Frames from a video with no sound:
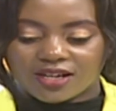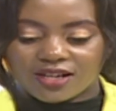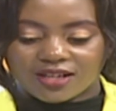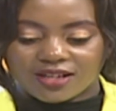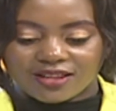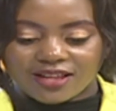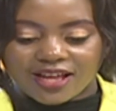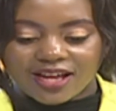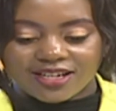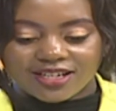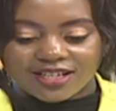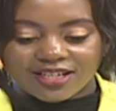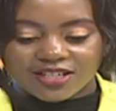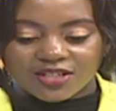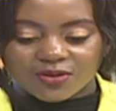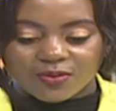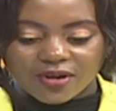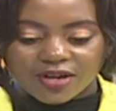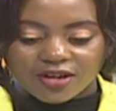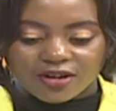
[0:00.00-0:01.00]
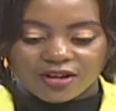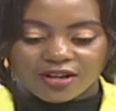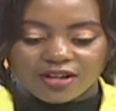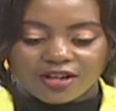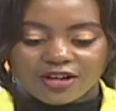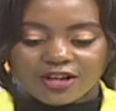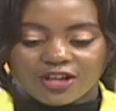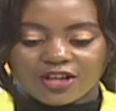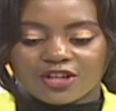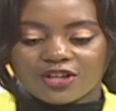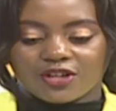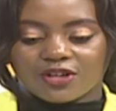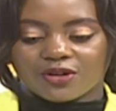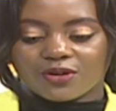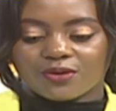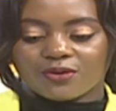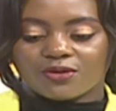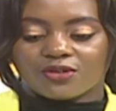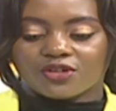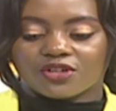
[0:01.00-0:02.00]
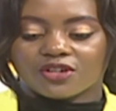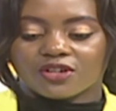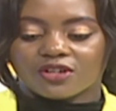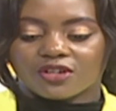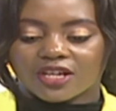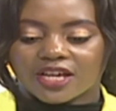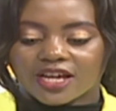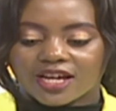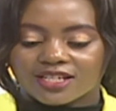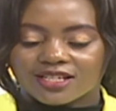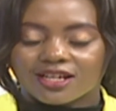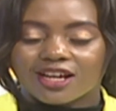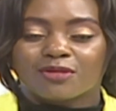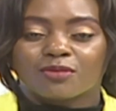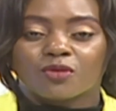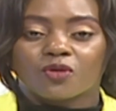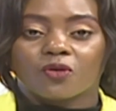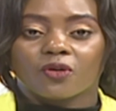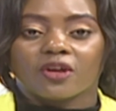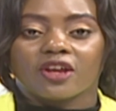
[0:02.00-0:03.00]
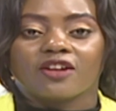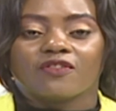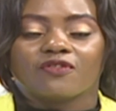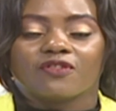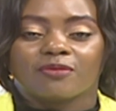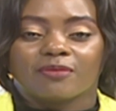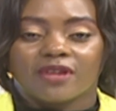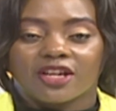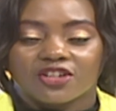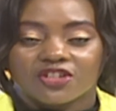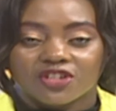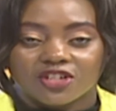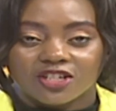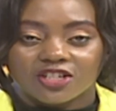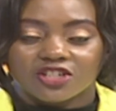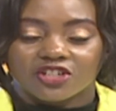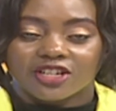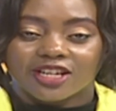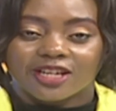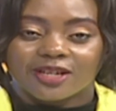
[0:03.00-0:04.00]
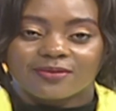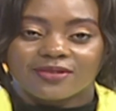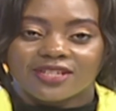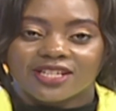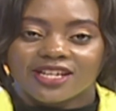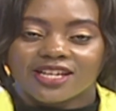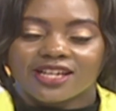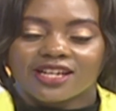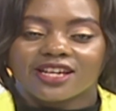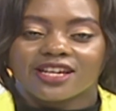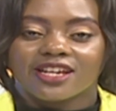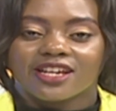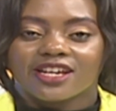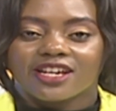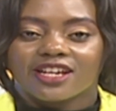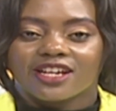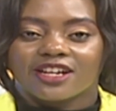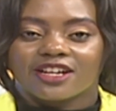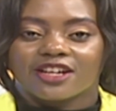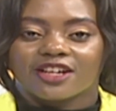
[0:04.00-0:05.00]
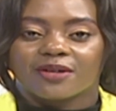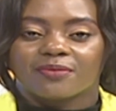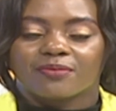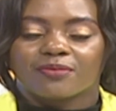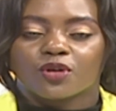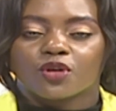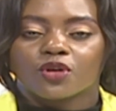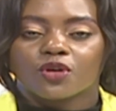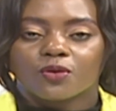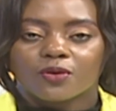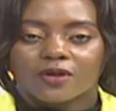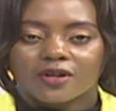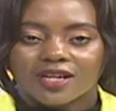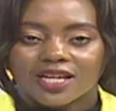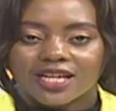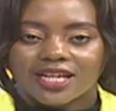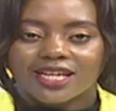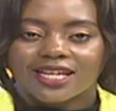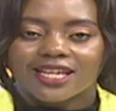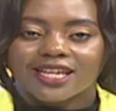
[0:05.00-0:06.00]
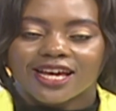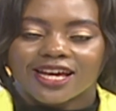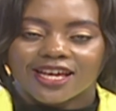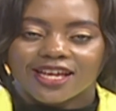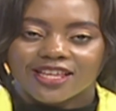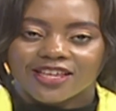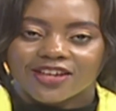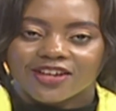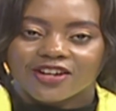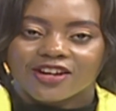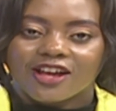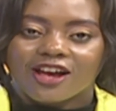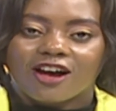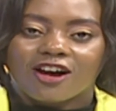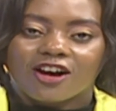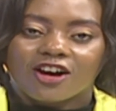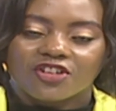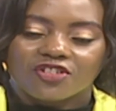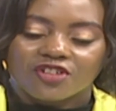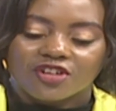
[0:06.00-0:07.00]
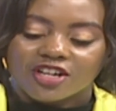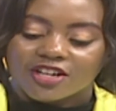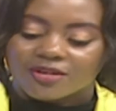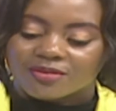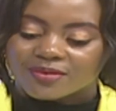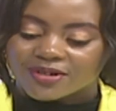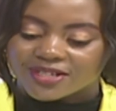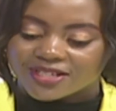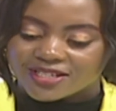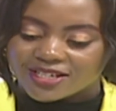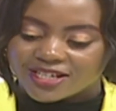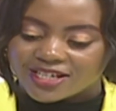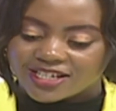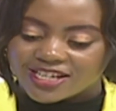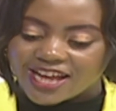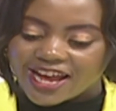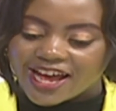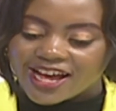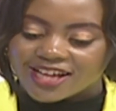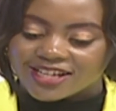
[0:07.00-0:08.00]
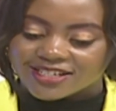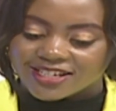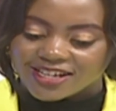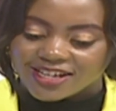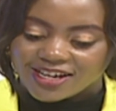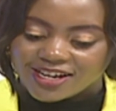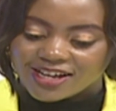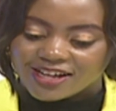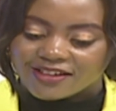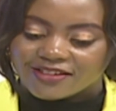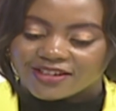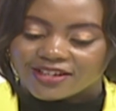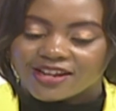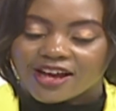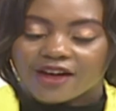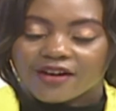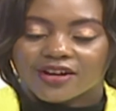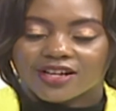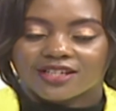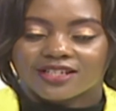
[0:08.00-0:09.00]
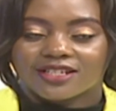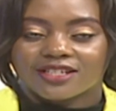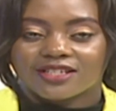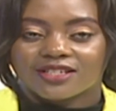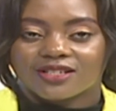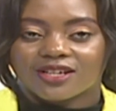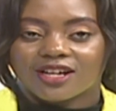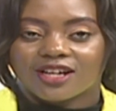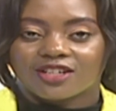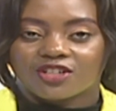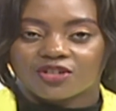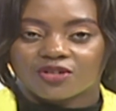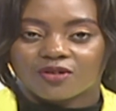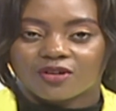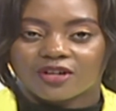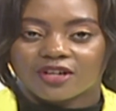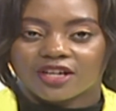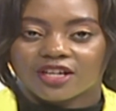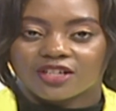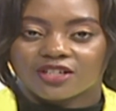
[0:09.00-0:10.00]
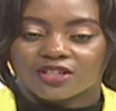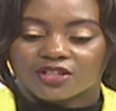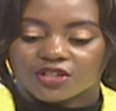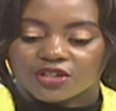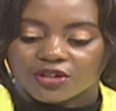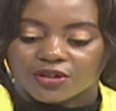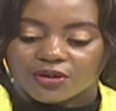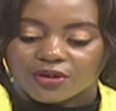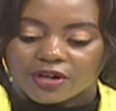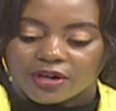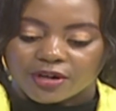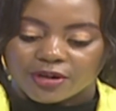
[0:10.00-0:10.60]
And that is where you shall get more information on Gileab Tea, purely Kenyan, 100%, as the directors are trying to